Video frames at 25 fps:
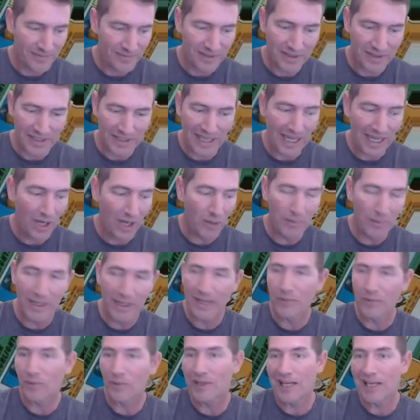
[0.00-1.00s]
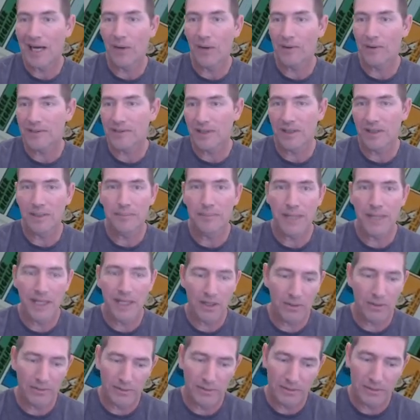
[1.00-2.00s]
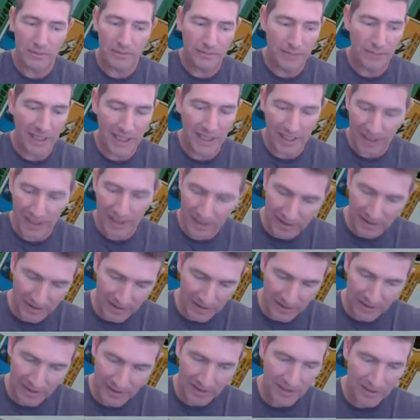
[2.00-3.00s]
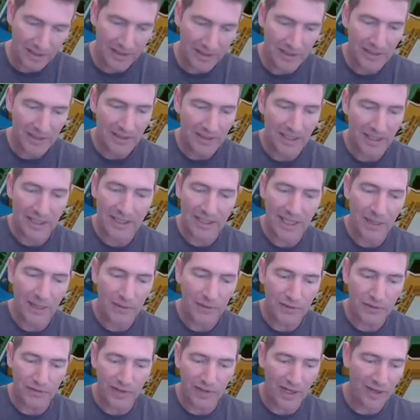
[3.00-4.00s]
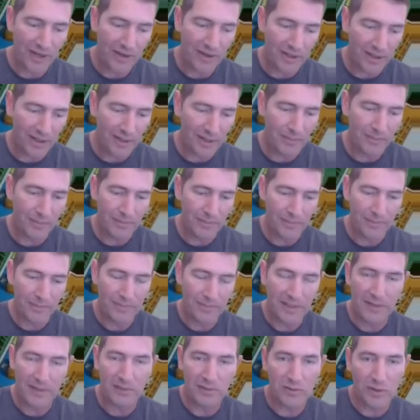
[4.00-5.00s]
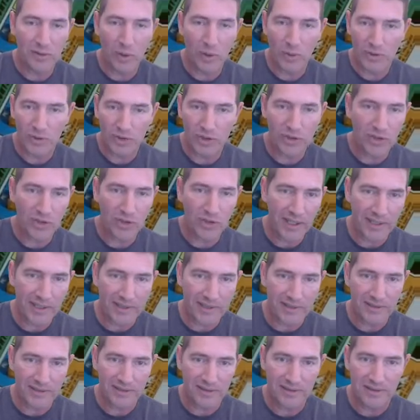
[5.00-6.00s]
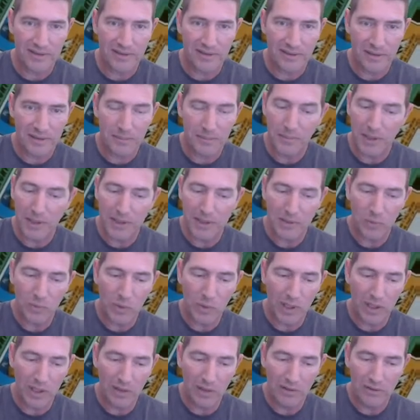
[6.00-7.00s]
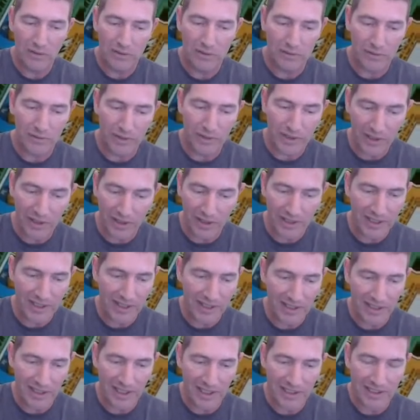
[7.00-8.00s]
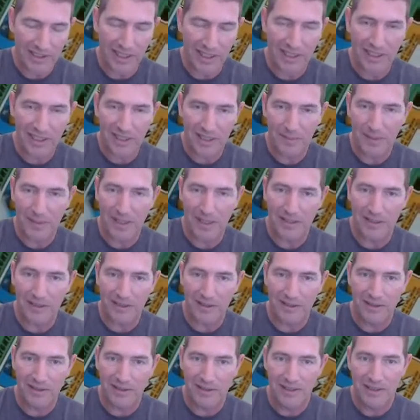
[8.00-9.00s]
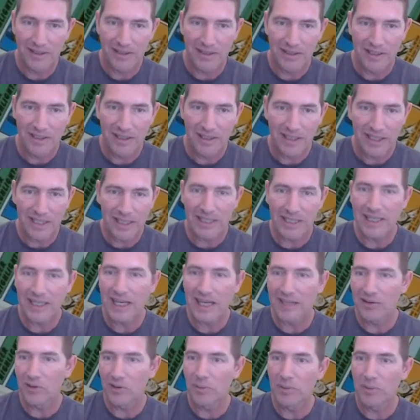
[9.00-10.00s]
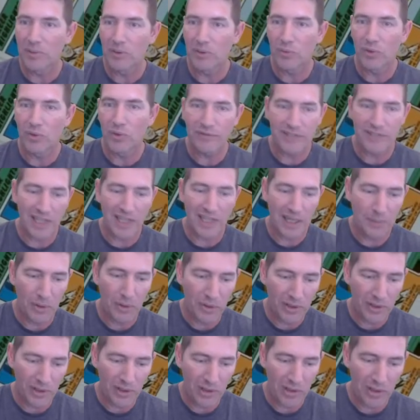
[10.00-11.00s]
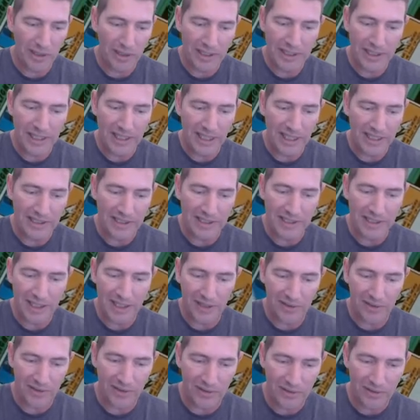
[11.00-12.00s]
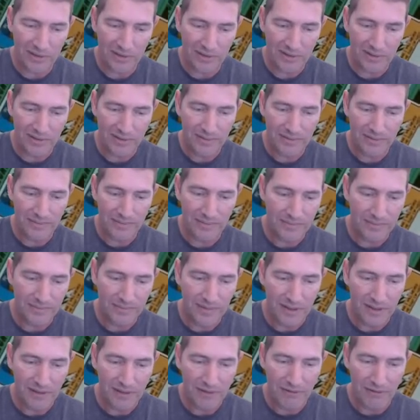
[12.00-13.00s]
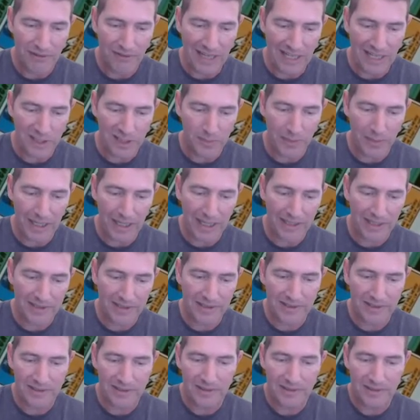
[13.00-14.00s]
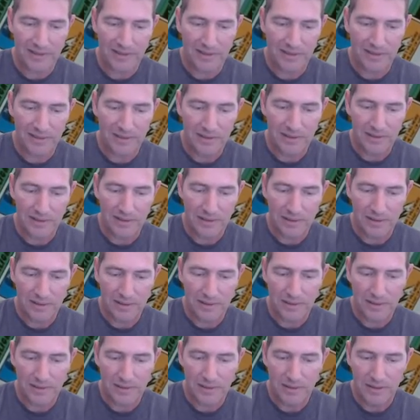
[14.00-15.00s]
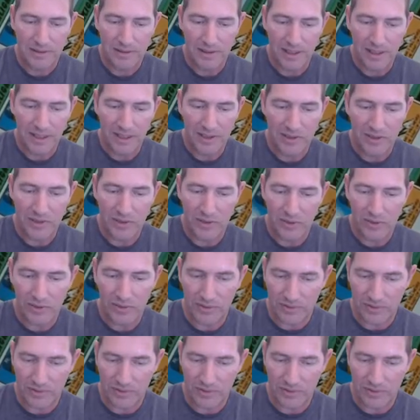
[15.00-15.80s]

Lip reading: Cal, man, when Cal was on the mound, man, that cat was fired up, throwing strikes, pitching well for a young kid like that to come out there. He had a little bit of rough time early on. He got it together. Flashbacks. Insert.